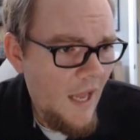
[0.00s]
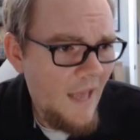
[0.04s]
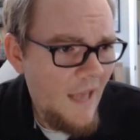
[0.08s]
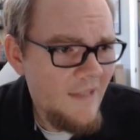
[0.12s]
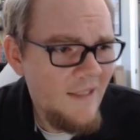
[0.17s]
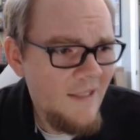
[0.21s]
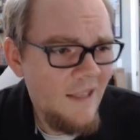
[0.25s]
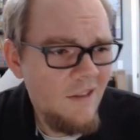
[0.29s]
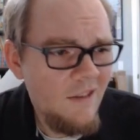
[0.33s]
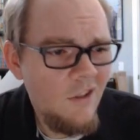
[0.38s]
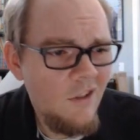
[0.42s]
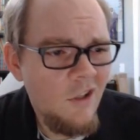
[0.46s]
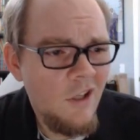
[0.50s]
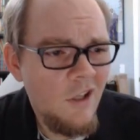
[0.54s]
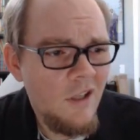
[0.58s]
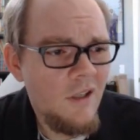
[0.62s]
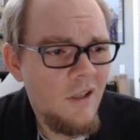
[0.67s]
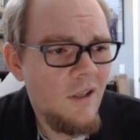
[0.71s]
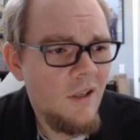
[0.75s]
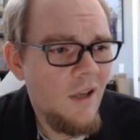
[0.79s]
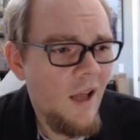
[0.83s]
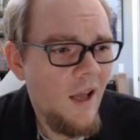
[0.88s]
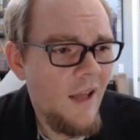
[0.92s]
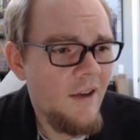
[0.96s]
As I
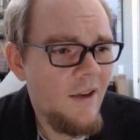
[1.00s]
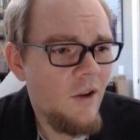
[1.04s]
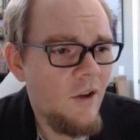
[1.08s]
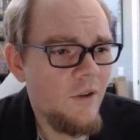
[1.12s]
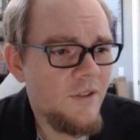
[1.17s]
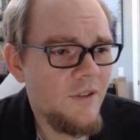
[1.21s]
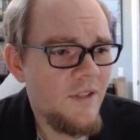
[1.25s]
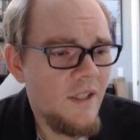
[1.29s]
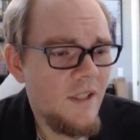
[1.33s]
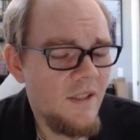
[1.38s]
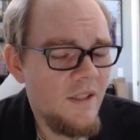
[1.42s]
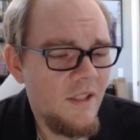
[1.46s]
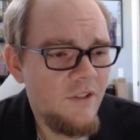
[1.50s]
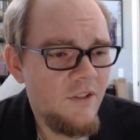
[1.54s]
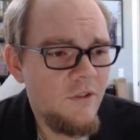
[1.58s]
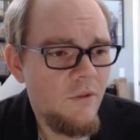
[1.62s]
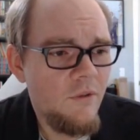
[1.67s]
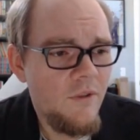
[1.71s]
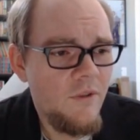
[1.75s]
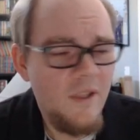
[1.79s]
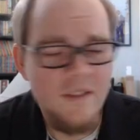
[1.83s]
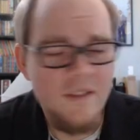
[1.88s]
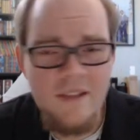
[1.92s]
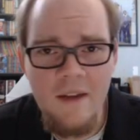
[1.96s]
look, I notice that these
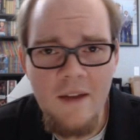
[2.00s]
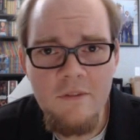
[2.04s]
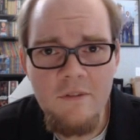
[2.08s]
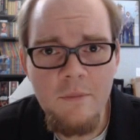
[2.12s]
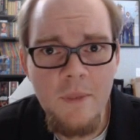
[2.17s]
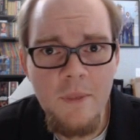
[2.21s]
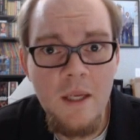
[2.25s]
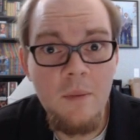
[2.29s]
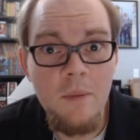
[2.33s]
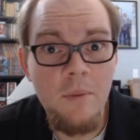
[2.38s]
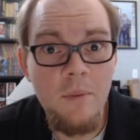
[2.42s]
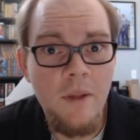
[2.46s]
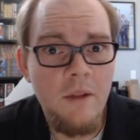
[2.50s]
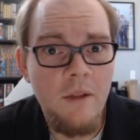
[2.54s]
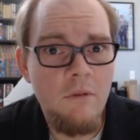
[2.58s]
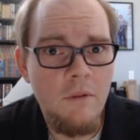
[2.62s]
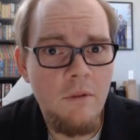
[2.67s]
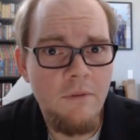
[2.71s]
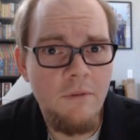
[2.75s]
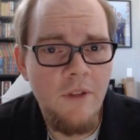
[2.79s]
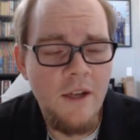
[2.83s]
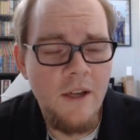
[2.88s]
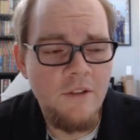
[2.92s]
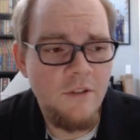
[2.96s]
two things have to be
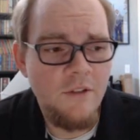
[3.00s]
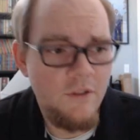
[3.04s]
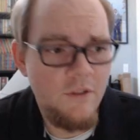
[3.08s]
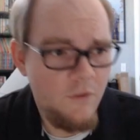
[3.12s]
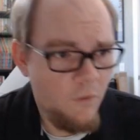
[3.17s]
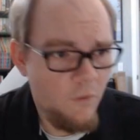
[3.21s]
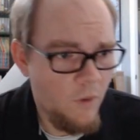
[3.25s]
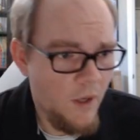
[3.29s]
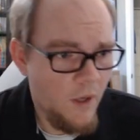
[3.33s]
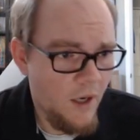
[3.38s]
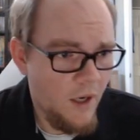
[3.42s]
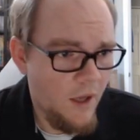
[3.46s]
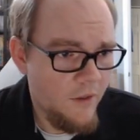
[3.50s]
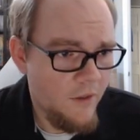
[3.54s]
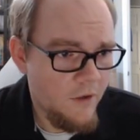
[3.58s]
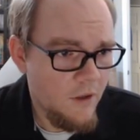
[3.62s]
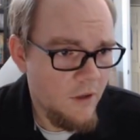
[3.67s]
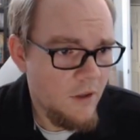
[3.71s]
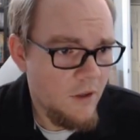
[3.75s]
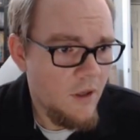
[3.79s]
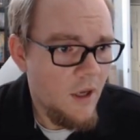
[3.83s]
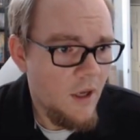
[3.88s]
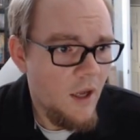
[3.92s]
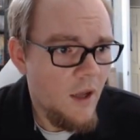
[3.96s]
complete reflections of one
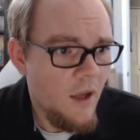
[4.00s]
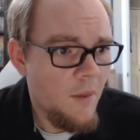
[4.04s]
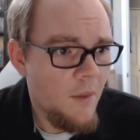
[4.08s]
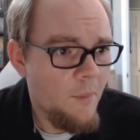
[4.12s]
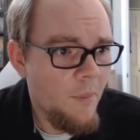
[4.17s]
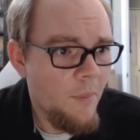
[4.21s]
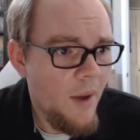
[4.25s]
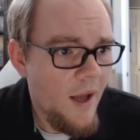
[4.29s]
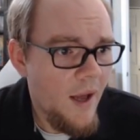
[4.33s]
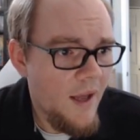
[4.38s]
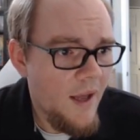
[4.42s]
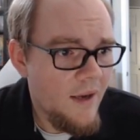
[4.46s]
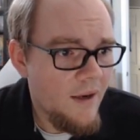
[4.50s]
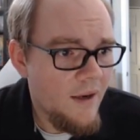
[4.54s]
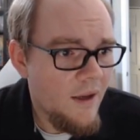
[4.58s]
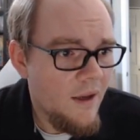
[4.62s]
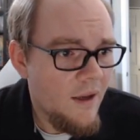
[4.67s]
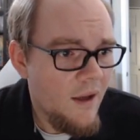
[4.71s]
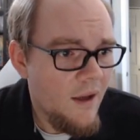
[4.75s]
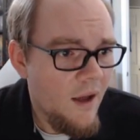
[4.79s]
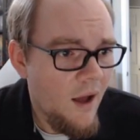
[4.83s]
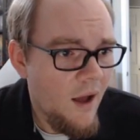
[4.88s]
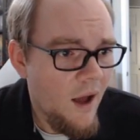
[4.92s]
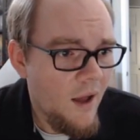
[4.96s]
another. But
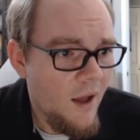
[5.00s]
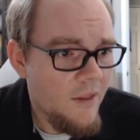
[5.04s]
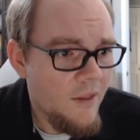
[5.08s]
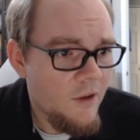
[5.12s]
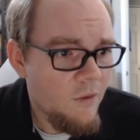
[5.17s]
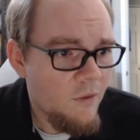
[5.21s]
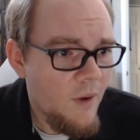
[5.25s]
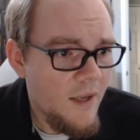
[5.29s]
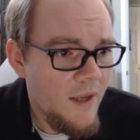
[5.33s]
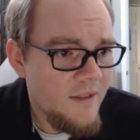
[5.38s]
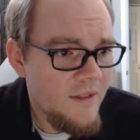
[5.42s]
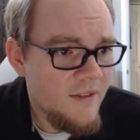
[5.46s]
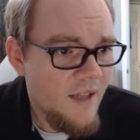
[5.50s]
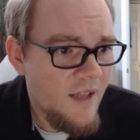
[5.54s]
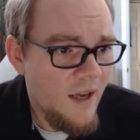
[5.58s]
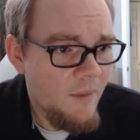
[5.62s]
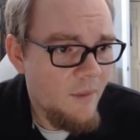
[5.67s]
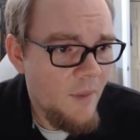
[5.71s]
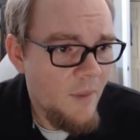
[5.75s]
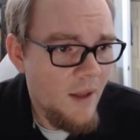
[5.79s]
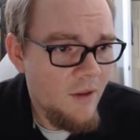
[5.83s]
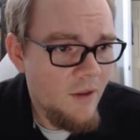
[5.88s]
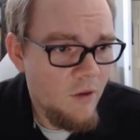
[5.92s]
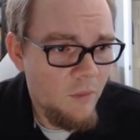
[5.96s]
on the right
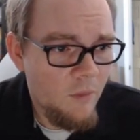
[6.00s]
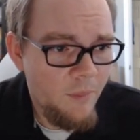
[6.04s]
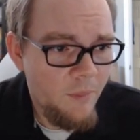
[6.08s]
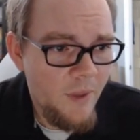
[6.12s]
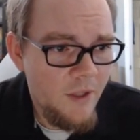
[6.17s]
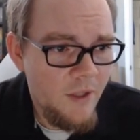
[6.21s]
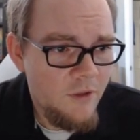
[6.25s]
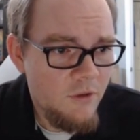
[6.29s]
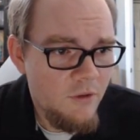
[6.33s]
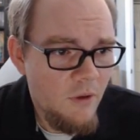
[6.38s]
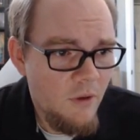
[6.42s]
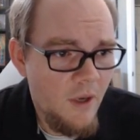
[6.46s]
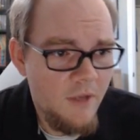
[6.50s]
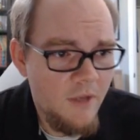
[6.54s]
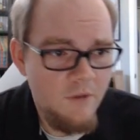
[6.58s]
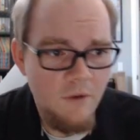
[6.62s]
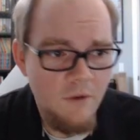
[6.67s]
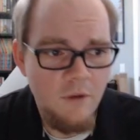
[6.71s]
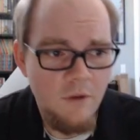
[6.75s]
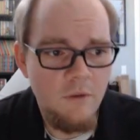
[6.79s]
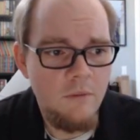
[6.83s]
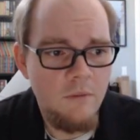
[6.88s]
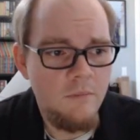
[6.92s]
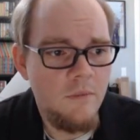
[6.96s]
side of my little picture I
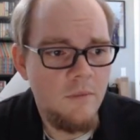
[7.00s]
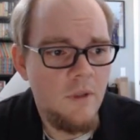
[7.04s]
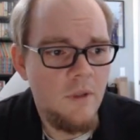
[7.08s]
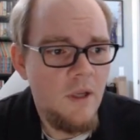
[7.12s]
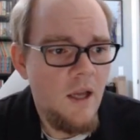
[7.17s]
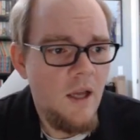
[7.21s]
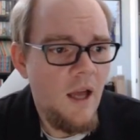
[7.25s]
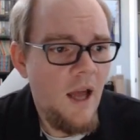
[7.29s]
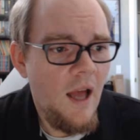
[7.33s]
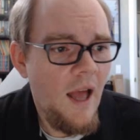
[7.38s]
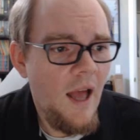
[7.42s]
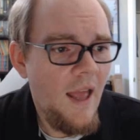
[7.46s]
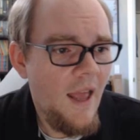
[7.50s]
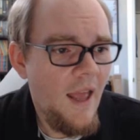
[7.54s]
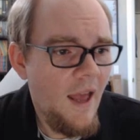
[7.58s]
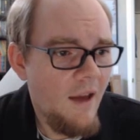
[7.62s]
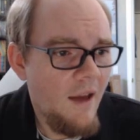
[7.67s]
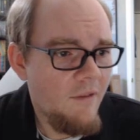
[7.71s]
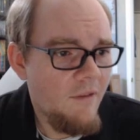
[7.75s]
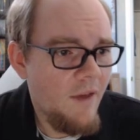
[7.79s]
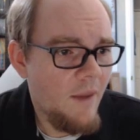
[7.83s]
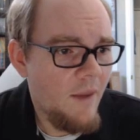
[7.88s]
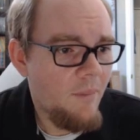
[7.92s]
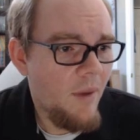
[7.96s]
drew, I
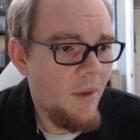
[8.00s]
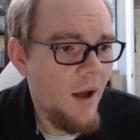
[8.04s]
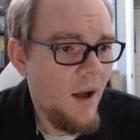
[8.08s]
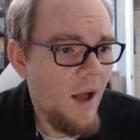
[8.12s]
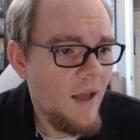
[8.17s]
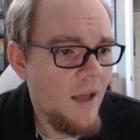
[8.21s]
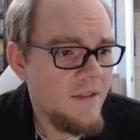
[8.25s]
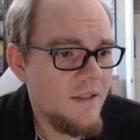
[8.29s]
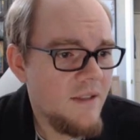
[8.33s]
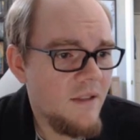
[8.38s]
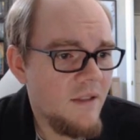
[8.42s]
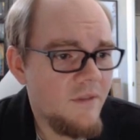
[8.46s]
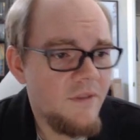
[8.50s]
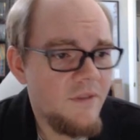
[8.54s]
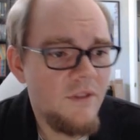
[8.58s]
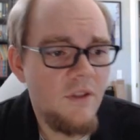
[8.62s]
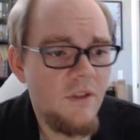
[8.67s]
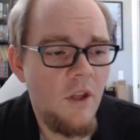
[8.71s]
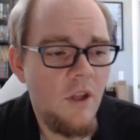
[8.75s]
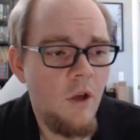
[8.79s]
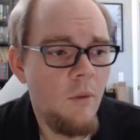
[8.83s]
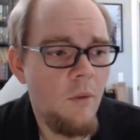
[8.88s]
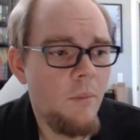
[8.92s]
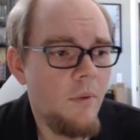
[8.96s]
have a positive
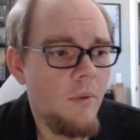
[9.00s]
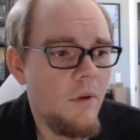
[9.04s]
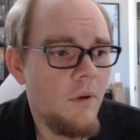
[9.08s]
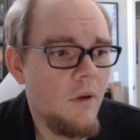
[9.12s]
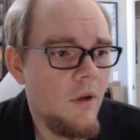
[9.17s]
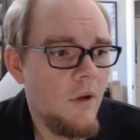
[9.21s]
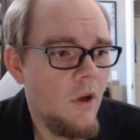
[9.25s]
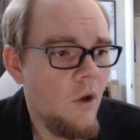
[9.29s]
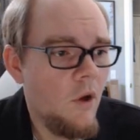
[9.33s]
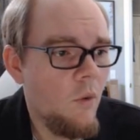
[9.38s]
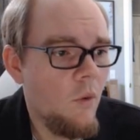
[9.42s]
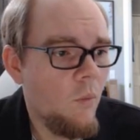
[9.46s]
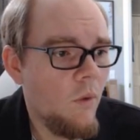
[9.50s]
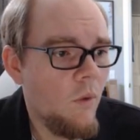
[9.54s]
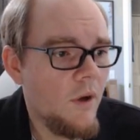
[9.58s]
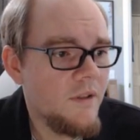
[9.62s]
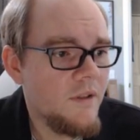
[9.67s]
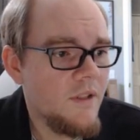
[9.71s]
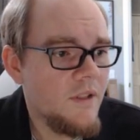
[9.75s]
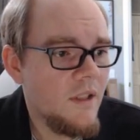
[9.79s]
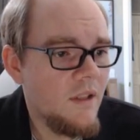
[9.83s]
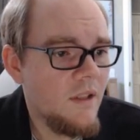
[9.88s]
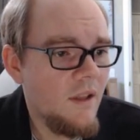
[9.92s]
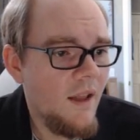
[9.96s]
slope,
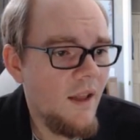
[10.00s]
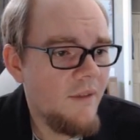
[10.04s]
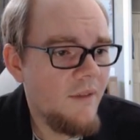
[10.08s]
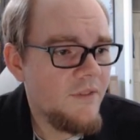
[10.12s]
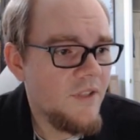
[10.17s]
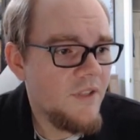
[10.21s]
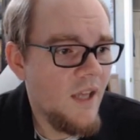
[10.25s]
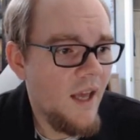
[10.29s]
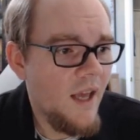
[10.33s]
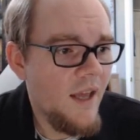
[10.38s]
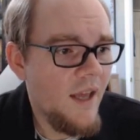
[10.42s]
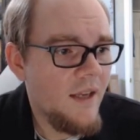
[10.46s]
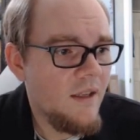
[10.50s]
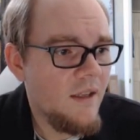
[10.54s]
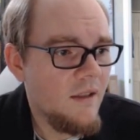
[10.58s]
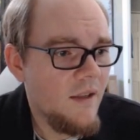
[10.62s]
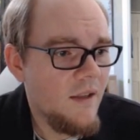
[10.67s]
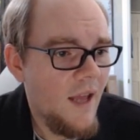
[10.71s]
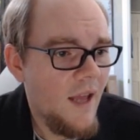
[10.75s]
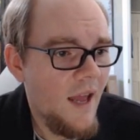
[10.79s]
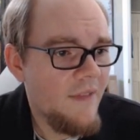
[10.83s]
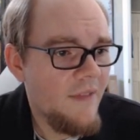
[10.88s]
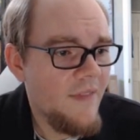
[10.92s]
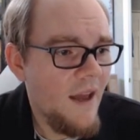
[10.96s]
whereas on the left side,
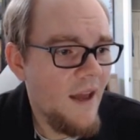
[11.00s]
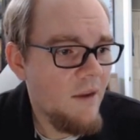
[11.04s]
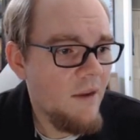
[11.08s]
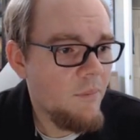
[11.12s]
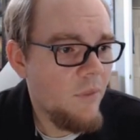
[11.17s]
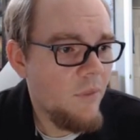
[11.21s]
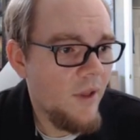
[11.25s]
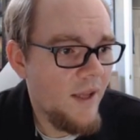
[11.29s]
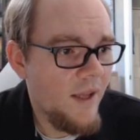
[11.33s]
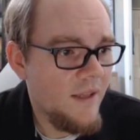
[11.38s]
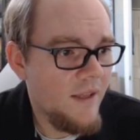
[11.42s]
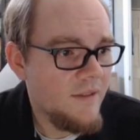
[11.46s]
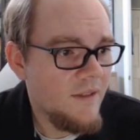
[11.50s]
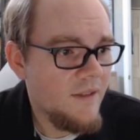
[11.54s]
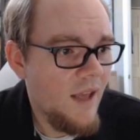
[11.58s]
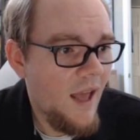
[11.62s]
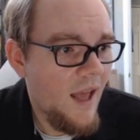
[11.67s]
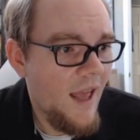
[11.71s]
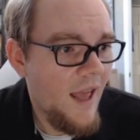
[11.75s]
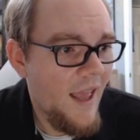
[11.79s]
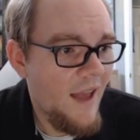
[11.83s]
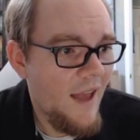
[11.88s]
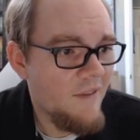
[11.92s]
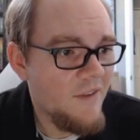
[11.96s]
at that place,
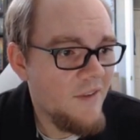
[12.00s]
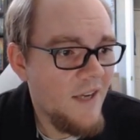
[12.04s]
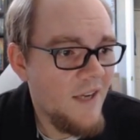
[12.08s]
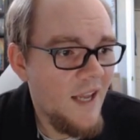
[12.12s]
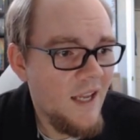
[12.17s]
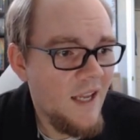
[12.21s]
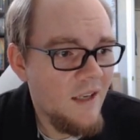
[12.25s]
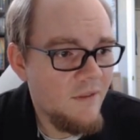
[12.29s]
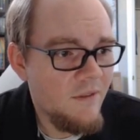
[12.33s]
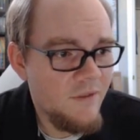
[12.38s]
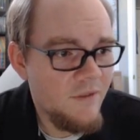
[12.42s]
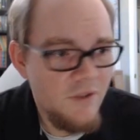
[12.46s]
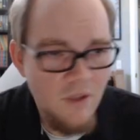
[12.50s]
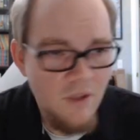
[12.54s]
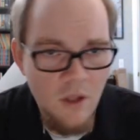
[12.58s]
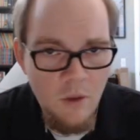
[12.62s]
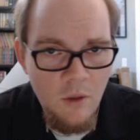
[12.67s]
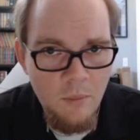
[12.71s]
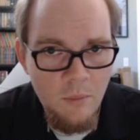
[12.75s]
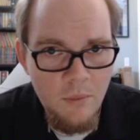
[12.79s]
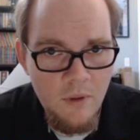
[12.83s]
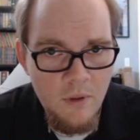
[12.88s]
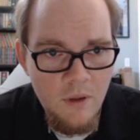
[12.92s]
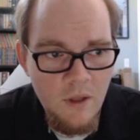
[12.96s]
I have a negative
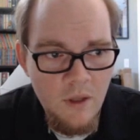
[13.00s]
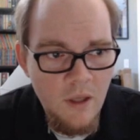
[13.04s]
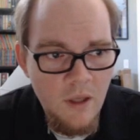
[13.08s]
slope.